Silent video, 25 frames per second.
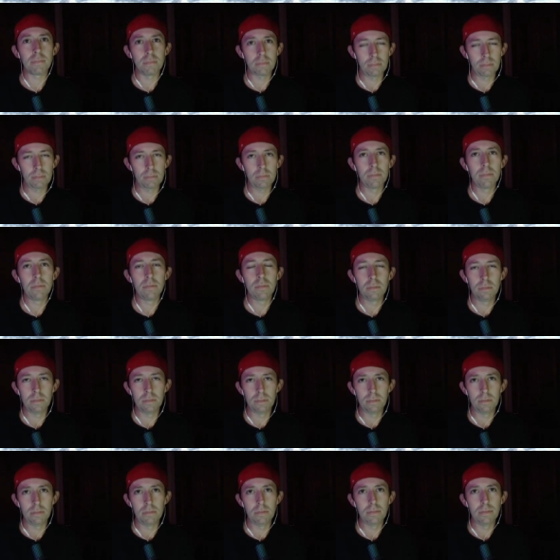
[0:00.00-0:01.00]
you're not going to
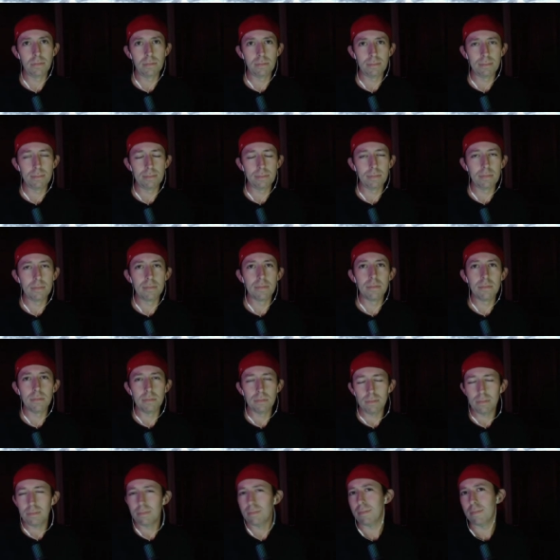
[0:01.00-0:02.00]
get any more than like a
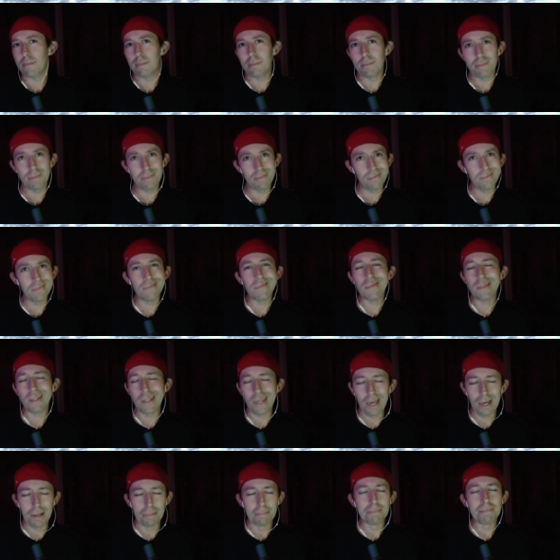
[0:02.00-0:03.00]
fifth or a sixth for these guys.
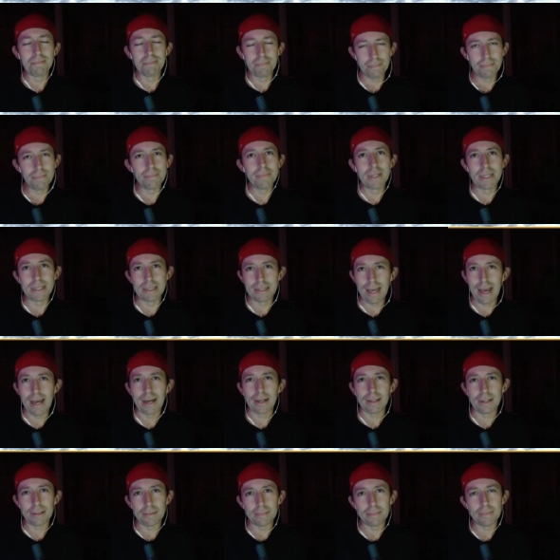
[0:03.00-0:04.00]
Yeah, exactly. Or if it's a